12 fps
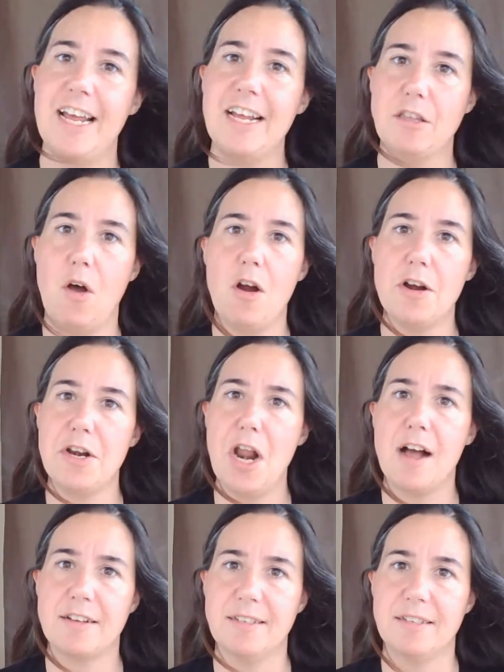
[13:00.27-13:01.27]
take the hard
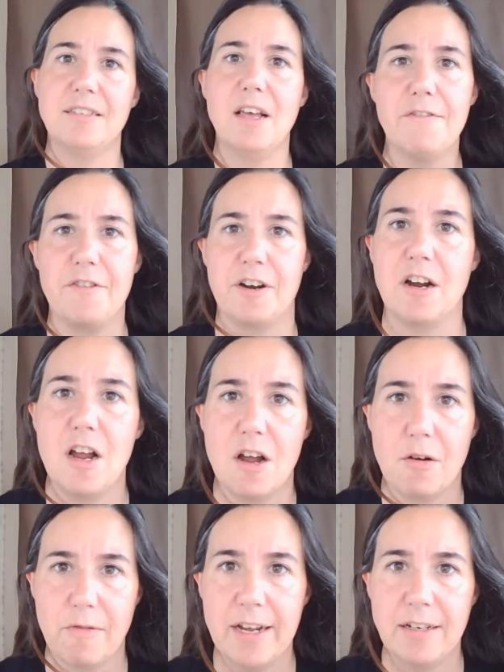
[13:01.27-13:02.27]
knocks and suffer,
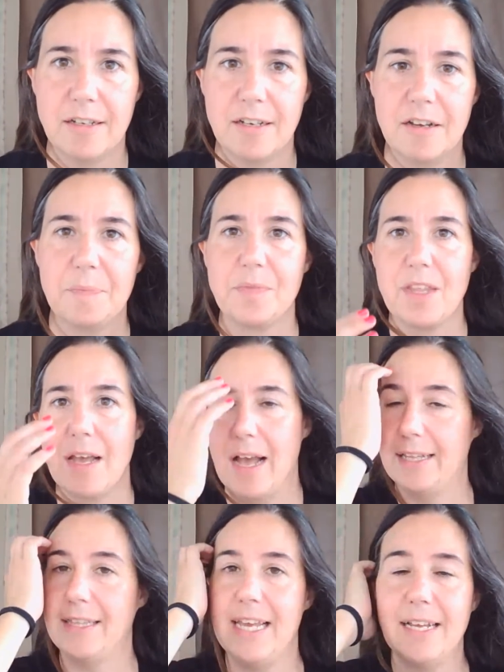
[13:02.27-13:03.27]
right?
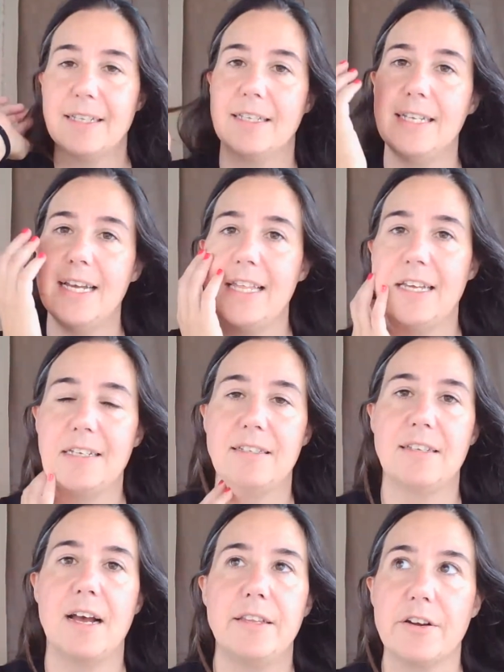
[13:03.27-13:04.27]
At the end of the day, they
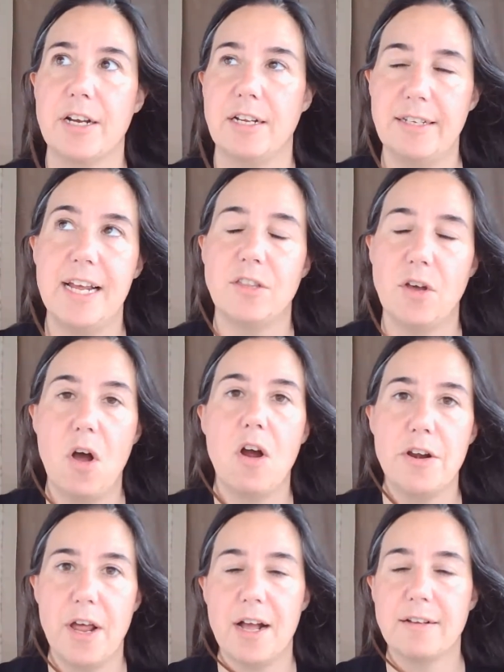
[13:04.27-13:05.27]
decide they're going to take the
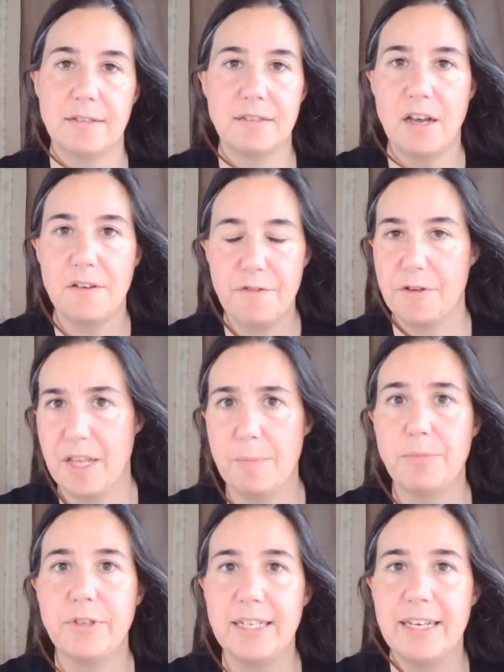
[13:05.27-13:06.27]
hard knocks and suffer, and they
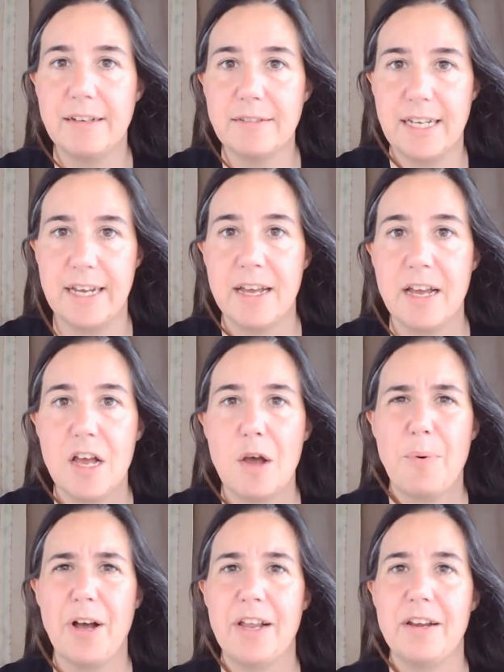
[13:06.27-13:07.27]
plead guilty.
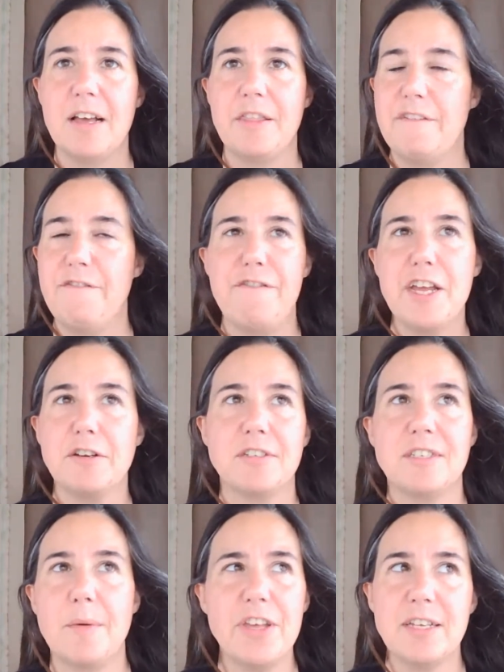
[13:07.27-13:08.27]
But they figure
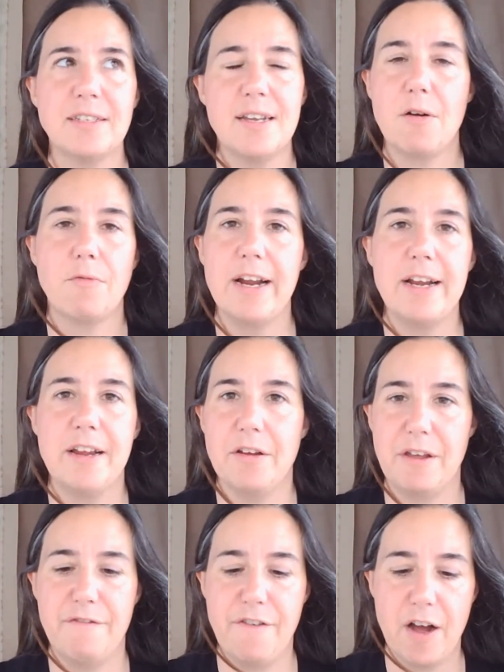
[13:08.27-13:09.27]
something's not right here.
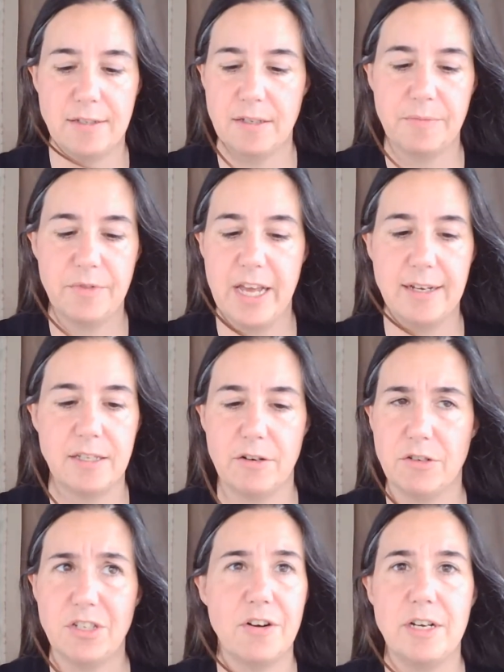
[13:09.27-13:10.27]
They find some things, their
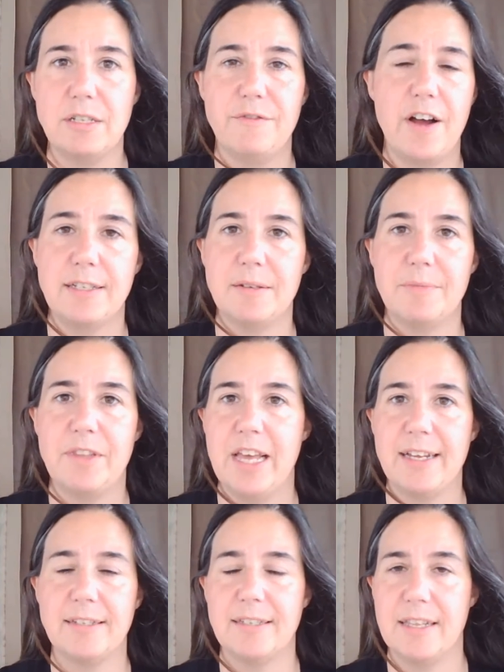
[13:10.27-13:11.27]
attorneys find some
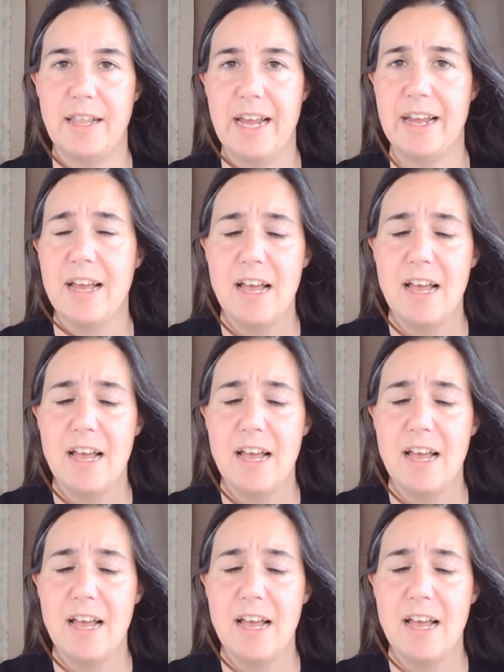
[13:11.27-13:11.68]
things, and they